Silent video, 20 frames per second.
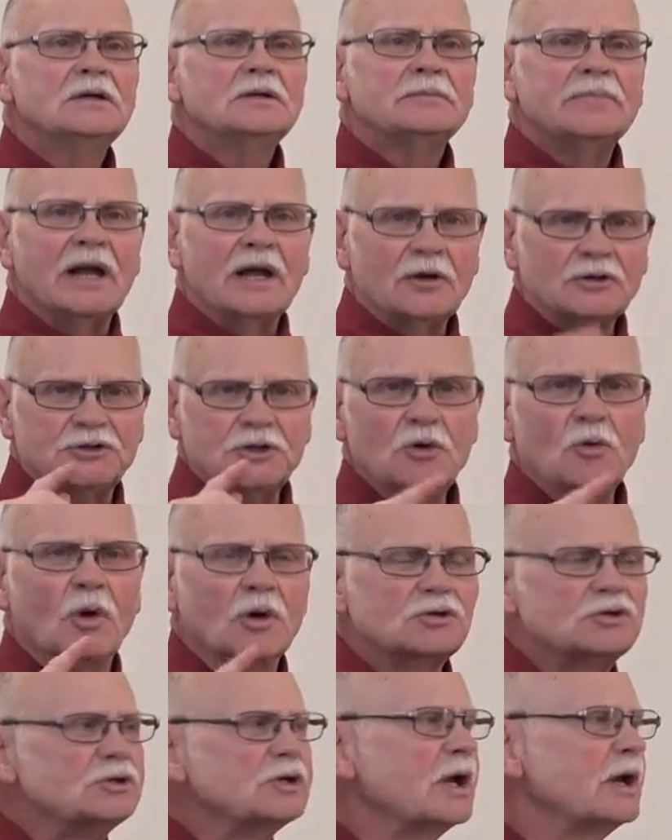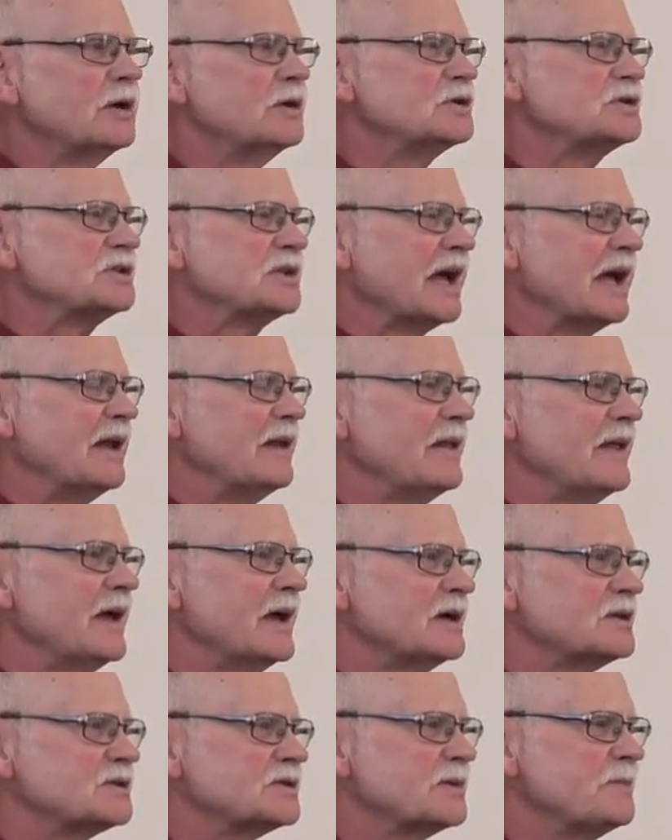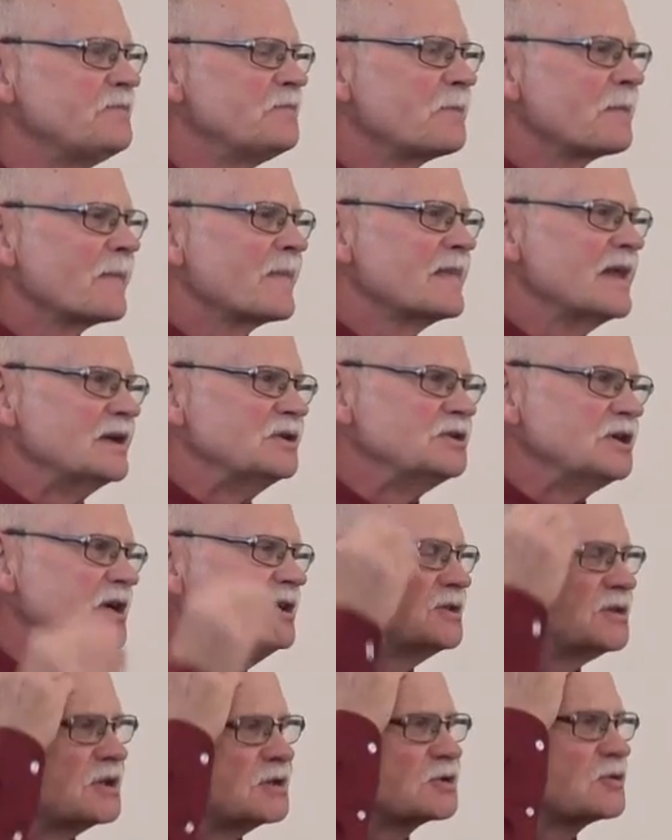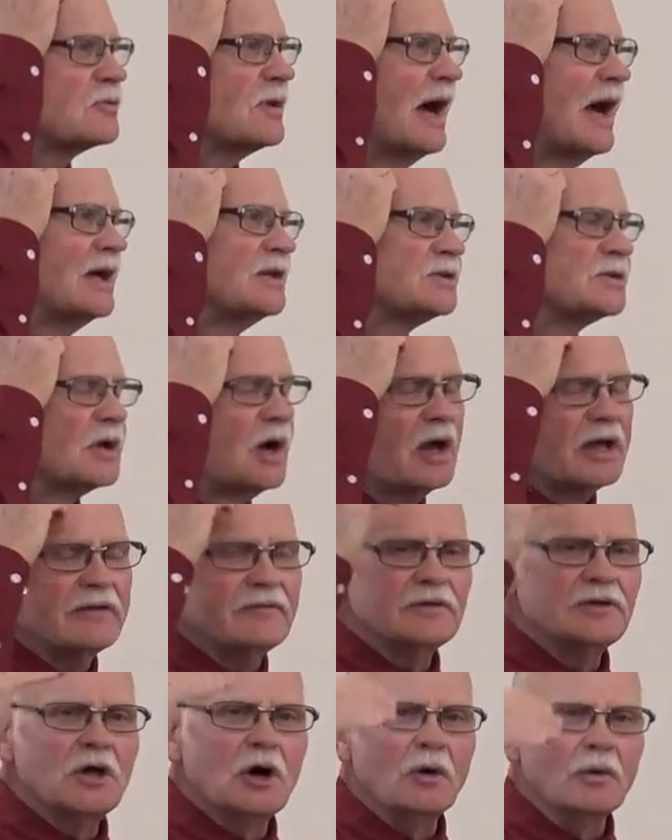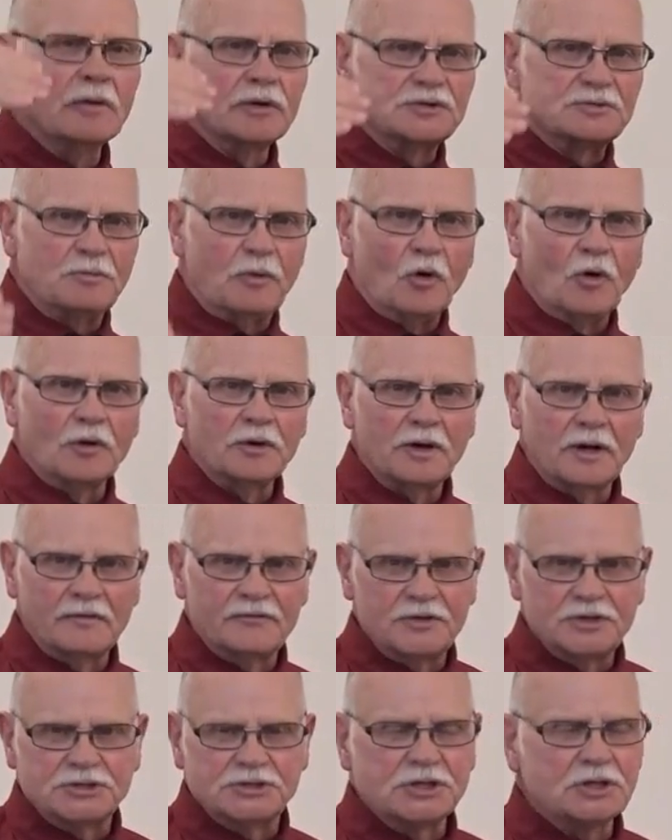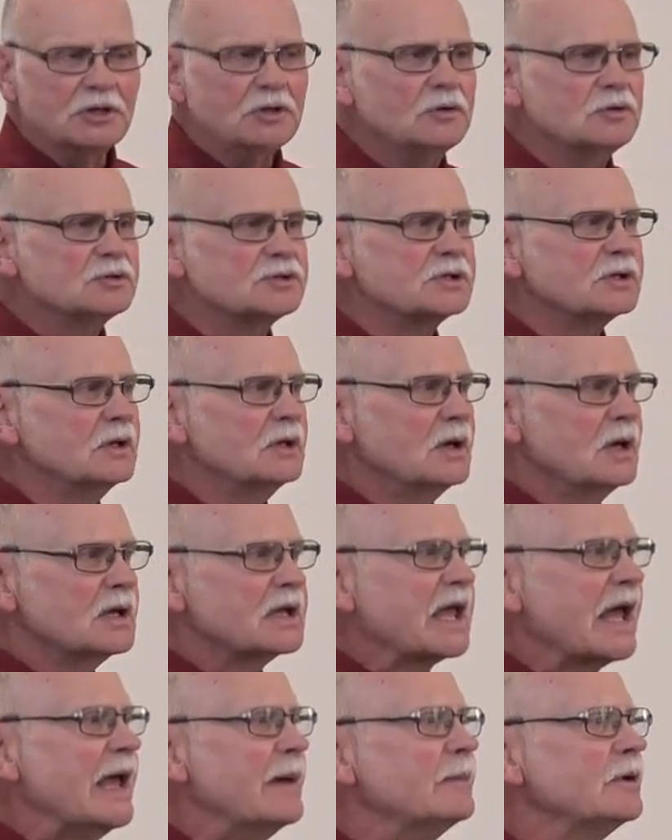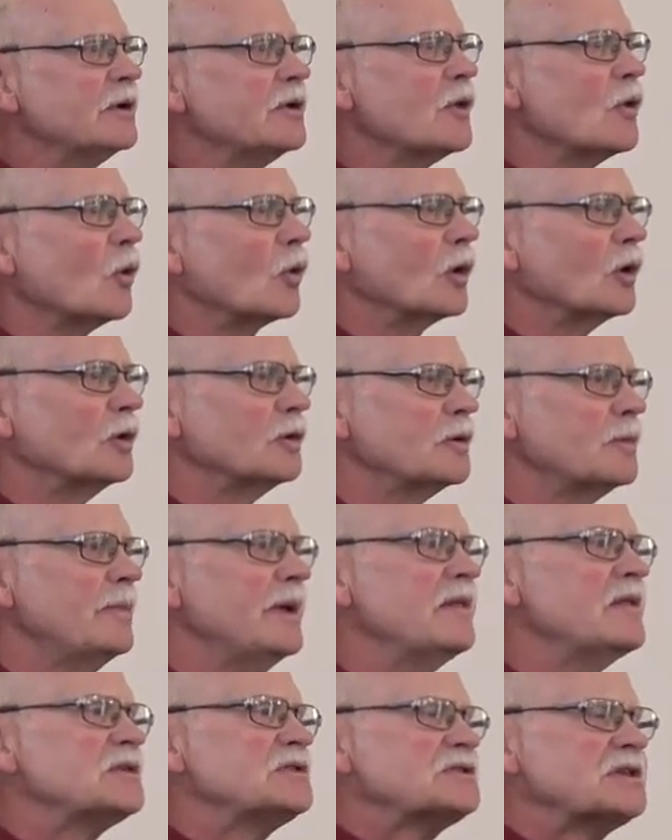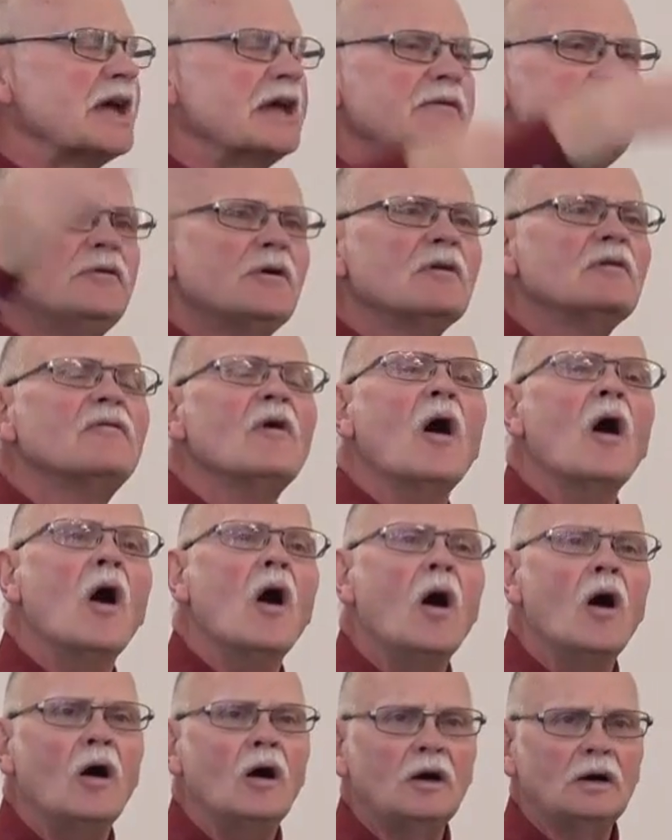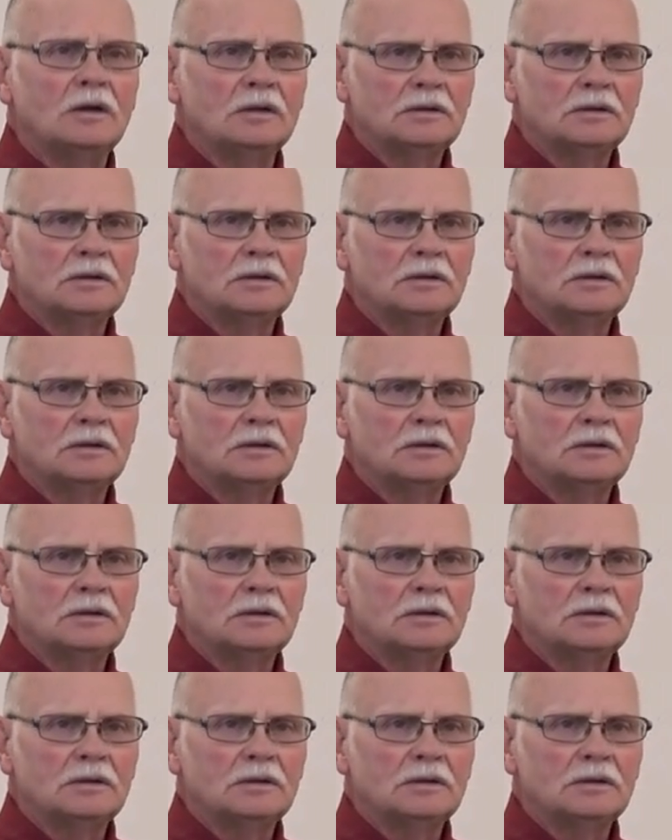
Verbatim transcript: But I do want you to understand this that Jesus Christ, even though he was born of the Jews, came into the world to be the Savior of all.